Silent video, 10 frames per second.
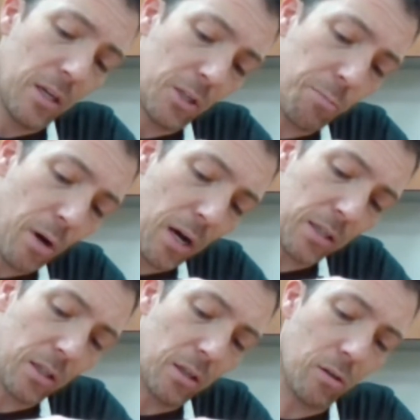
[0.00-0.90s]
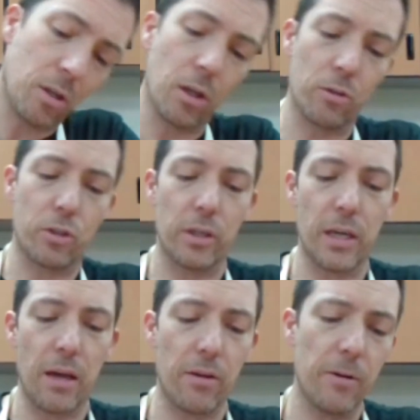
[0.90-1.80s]
paws a little closer
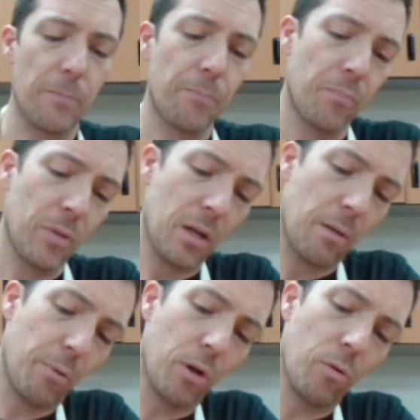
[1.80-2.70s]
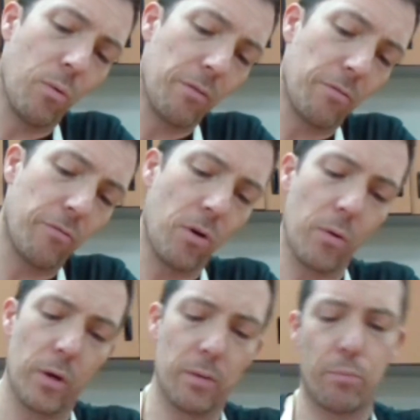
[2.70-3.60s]
together. I'll pull one
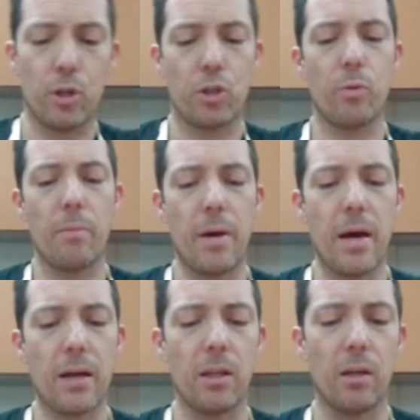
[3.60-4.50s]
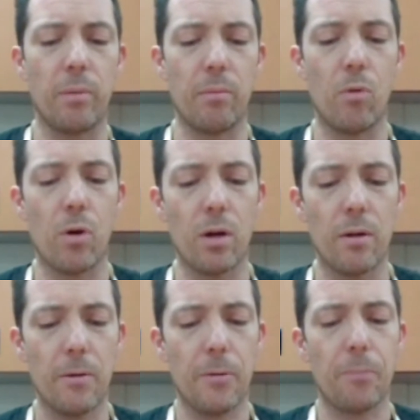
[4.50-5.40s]
forward, push one back a little bit more.
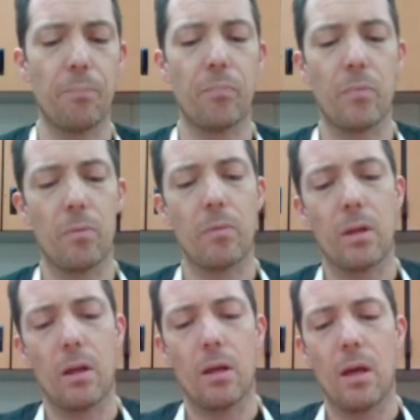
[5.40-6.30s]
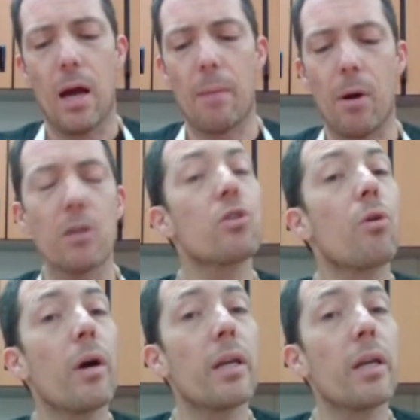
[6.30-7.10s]
I'm also going to